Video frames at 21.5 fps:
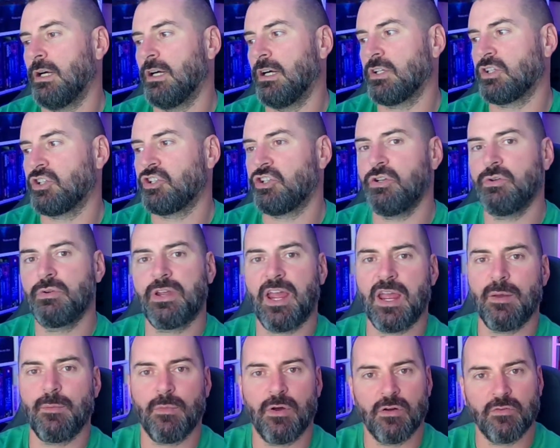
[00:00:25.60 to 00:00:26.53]
Shu
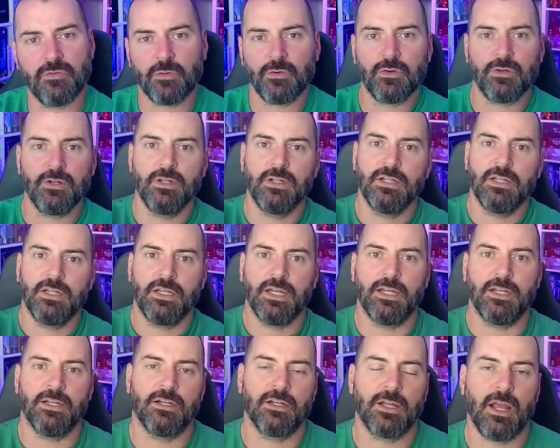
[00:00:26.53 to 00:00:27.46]
came over
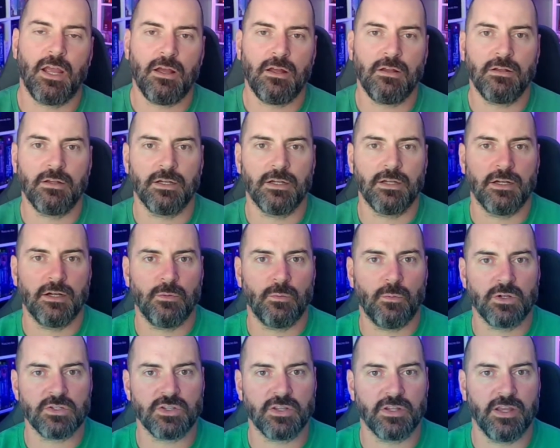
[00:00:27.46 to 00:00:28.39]
and hung out,
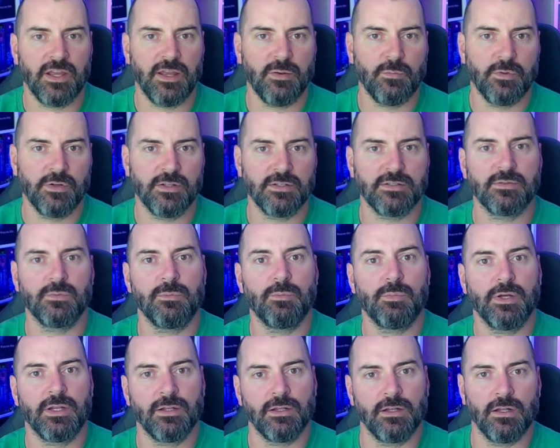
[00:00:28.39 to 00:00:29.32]
watched the game with us, and we
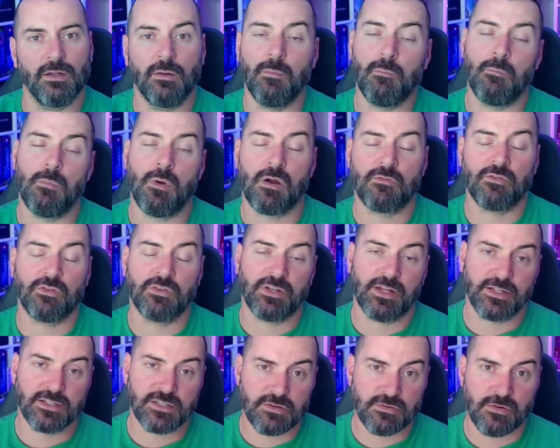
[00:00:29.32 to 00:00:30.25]
played a little Marvel
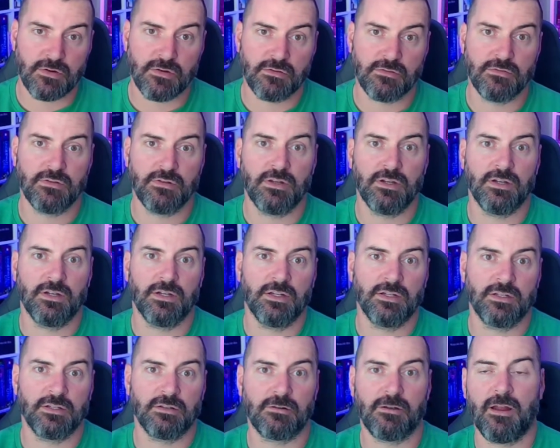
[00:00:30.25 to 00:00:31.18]
Dice Throne
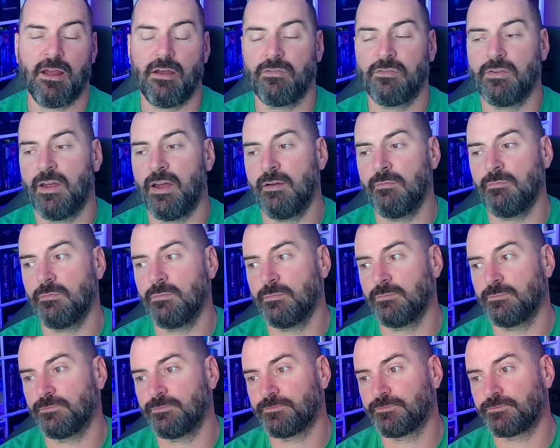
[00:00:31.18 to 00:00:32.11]
during halftime.
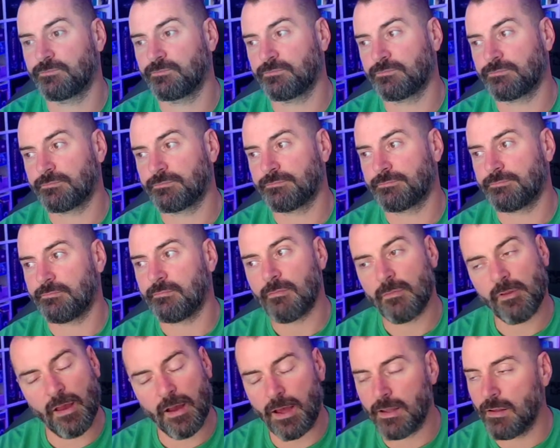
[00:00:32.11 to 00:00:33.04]

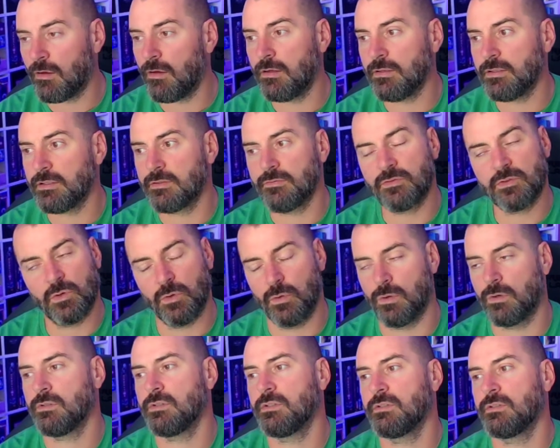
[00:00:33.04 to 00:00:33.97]
I lost, of
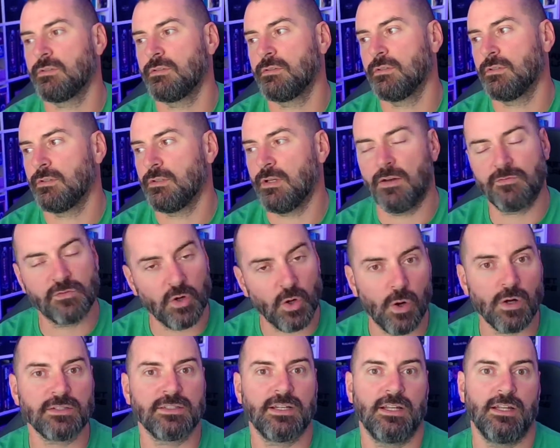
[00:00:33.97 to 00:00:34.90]
course. Of
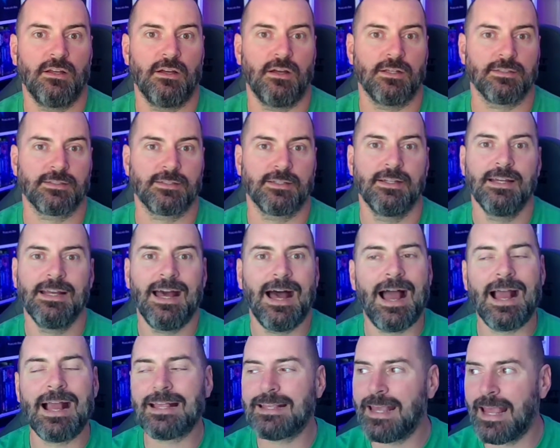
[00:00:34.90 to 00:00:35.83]
course, I lost.
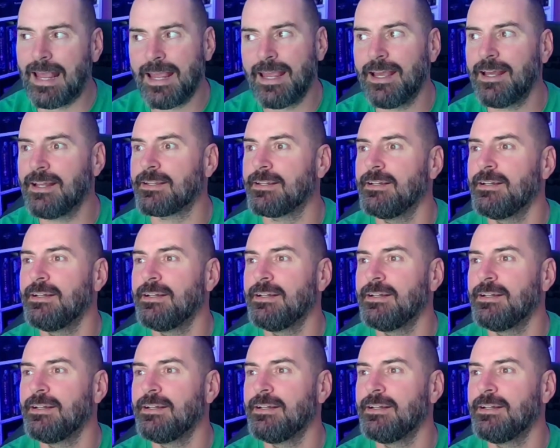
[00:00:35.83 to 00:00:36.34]
I can't.